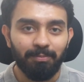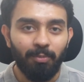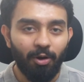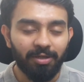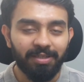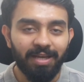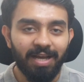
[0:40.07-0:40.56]

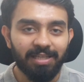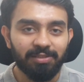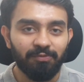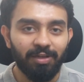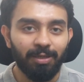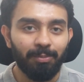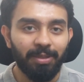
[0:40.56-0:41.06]

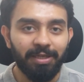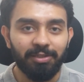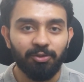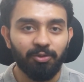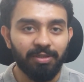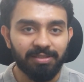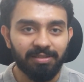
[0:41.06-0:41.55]
podcasts will be
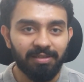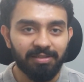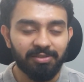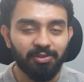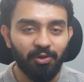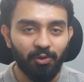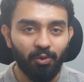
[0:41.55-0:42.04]
to discuss
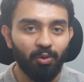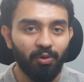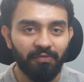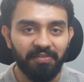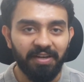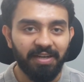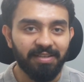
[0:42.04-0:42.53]
the role
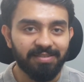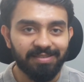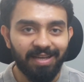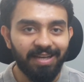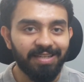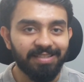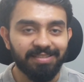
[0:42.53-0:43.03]
of data
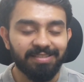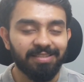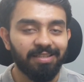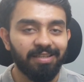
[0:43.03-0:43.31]
science